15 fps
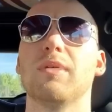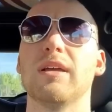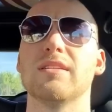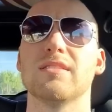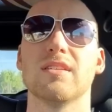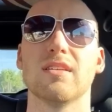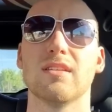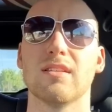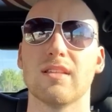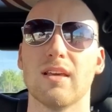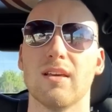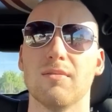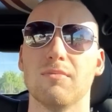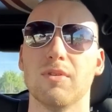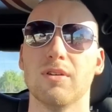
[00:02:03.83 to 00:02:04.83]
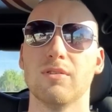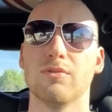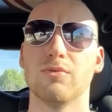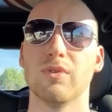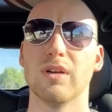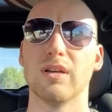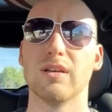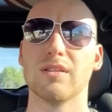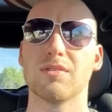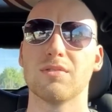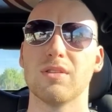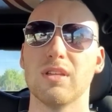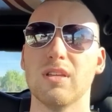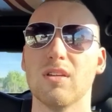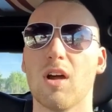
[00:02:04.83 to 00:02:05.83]
painting them
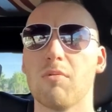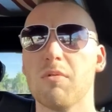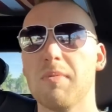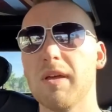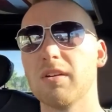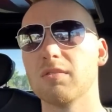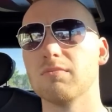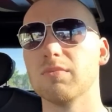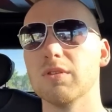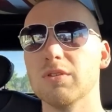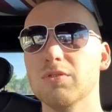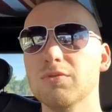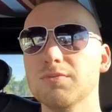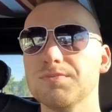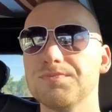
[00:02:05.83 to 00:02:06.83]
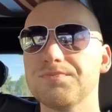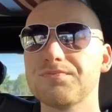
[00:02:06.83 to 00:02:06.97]
with the Army Painter blue.